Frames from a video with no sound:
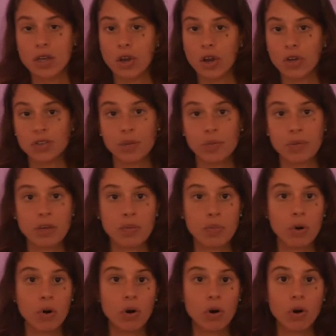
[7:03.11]
some
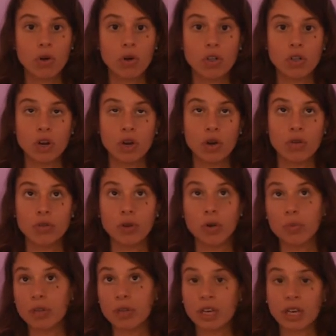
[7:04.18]
people,
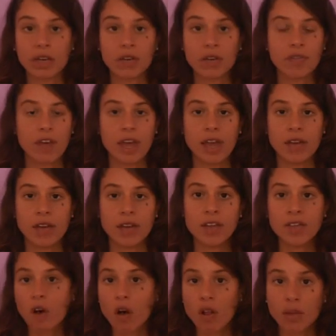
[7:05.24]
don't believe, and
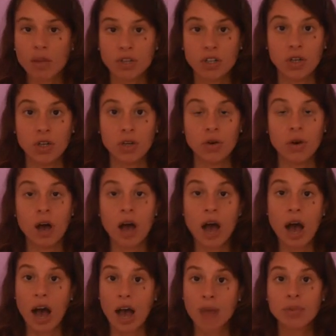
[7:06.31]
it's all up to you.
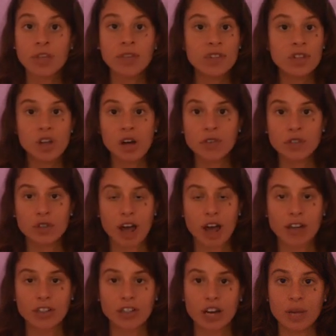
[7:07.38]
I believe in the law of
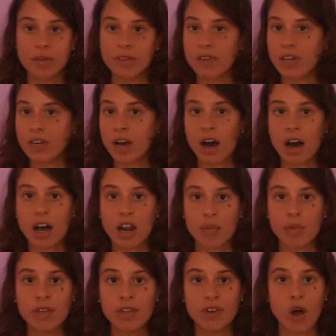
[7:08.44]
attraction. I believe in God. I
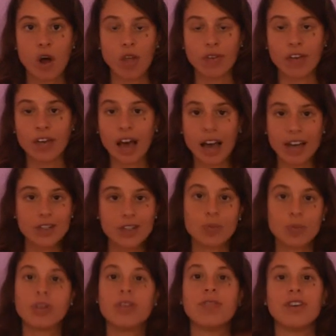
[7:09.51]
believe in all of it. I just
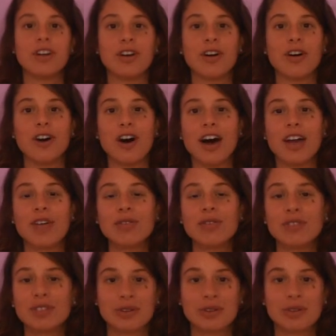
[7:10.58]
believe in it all. I
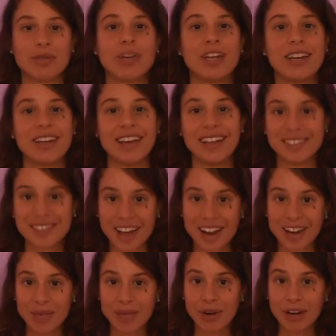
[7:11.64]
don't discriminate against
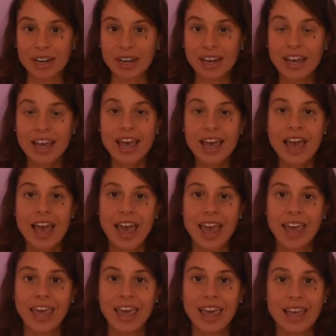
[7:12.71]
anyone.
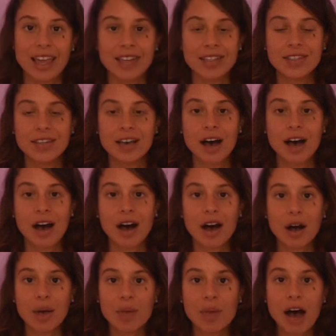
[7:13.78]
And
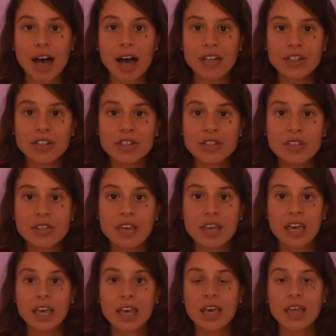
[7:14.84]
I just
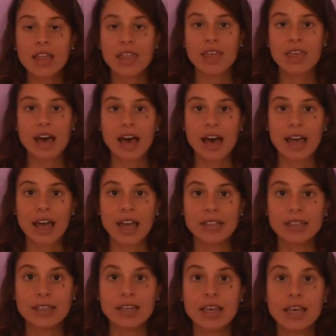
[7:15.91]
think that,